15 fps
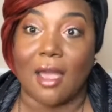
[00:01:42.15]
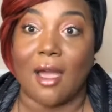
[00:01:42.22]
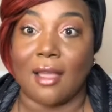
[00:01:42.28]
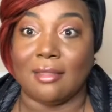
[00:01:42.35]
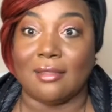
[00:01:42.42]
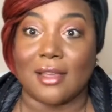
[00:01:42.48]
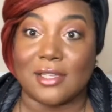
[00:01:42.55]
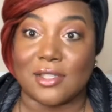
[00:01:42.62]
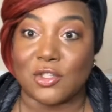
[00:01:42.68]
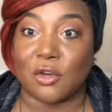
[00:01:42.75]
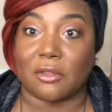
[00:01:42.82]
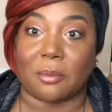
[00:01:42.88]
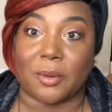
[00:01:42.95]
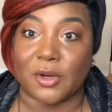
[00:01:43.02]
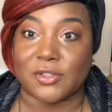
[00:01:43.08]
unless
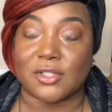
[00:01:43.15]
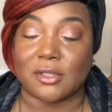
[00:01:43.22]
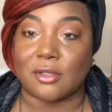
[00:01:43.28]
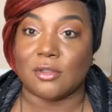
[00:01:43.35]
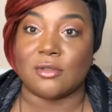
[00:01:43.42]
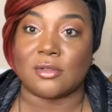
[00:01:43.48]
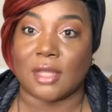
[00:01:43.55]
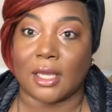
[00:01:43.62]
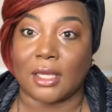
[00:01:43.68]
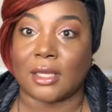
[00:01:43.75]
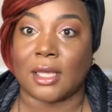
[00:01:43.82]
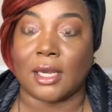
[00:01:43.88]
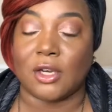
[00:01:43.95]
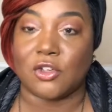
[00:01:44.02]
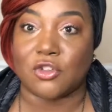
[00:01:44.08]
you're the person who's like
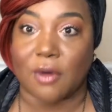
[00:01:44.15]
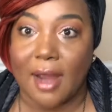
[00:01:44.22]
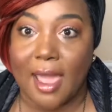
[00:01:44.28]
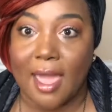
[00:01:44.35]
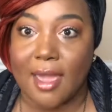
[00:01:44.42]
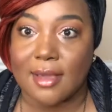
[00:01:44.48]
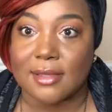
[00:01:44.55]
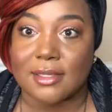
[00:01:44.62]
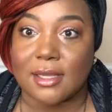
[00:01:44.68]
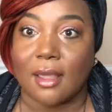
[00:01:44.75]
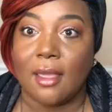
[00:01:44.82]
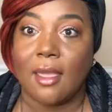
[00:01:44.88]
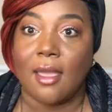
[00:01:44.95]
getting dragged,